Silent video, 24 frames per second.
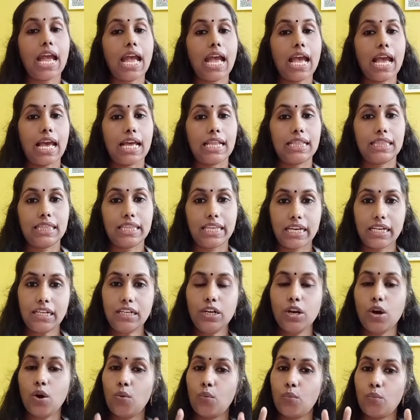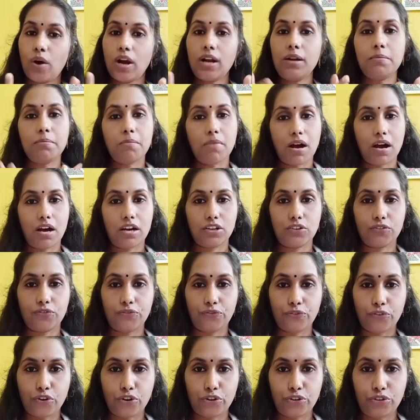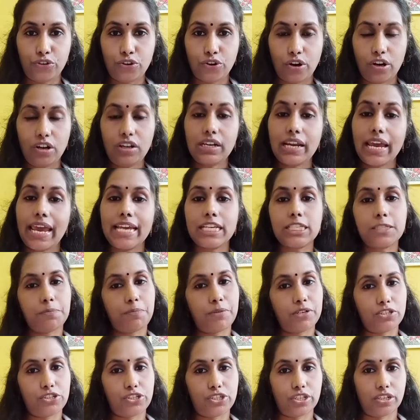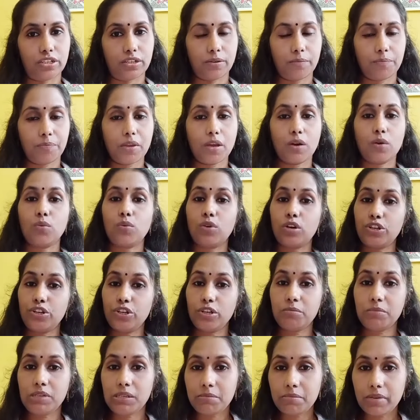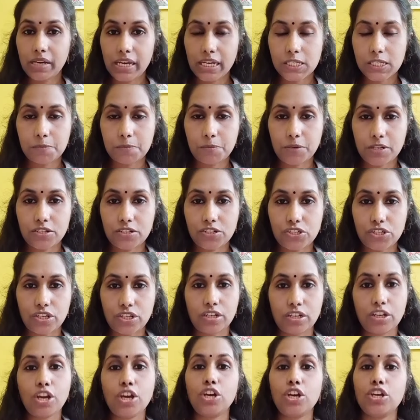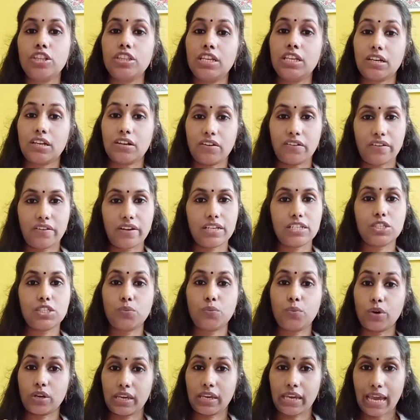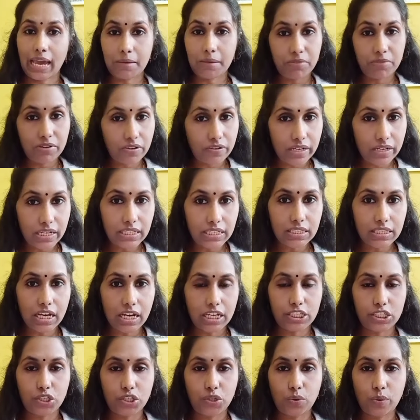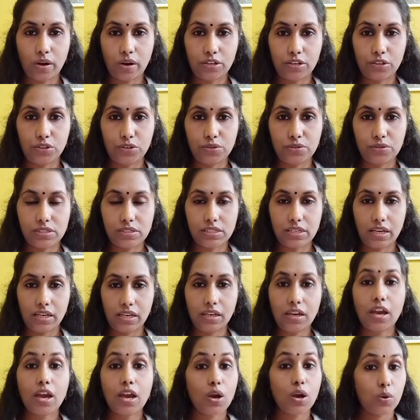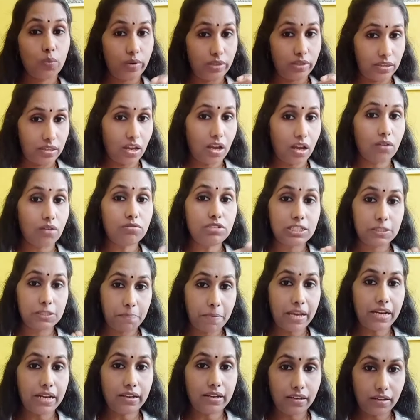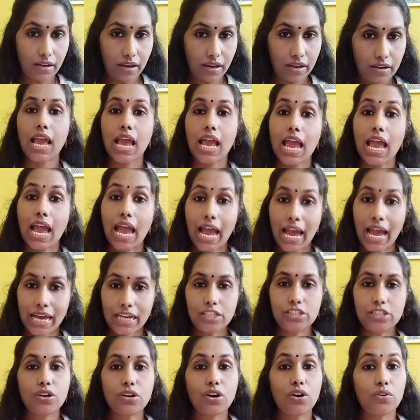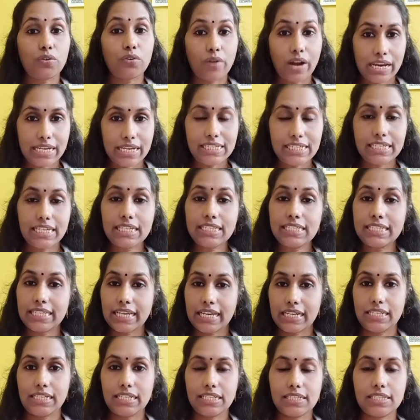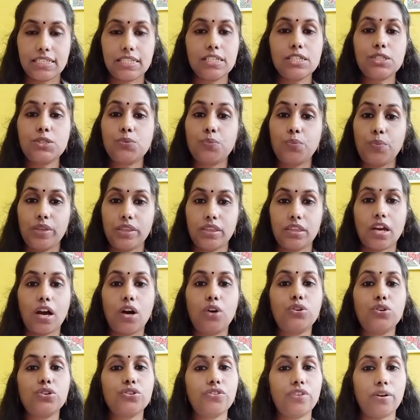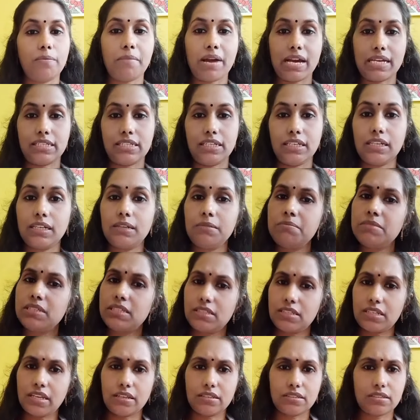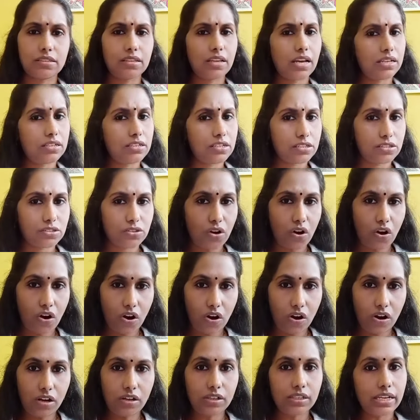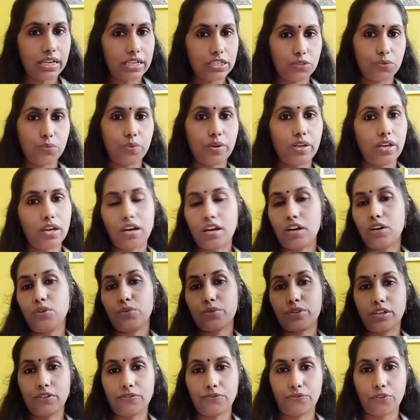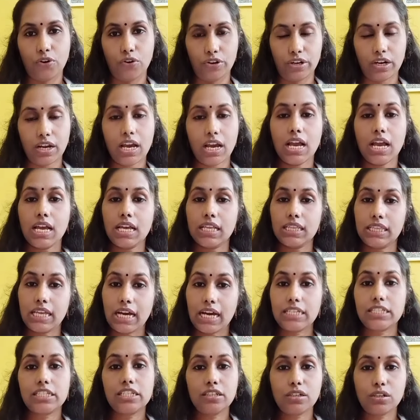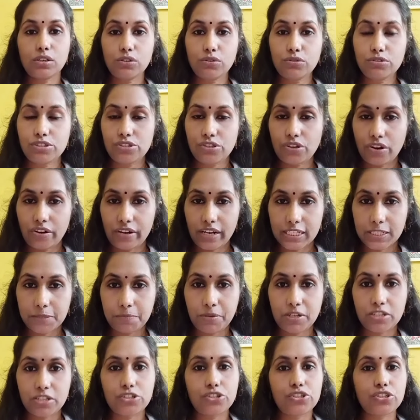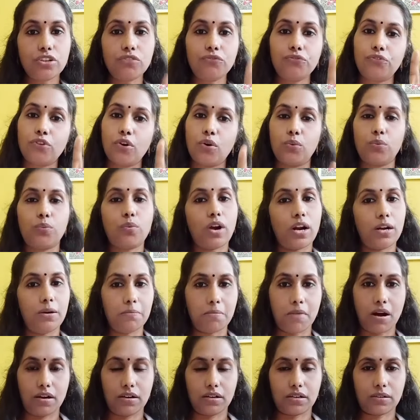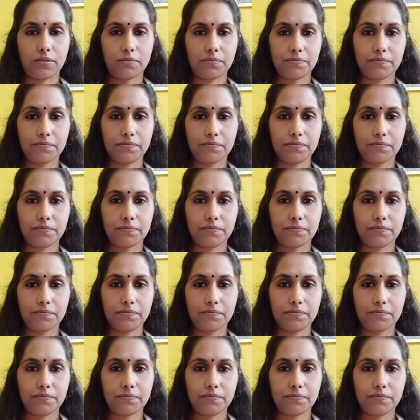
And then 1 mark for your expression. What do you mean by expression? The correct vocabulary that you are using without spelling errors and writing sentences without grammatical mistakes. That is all that we are looking for. That includes your expression for 1 mark.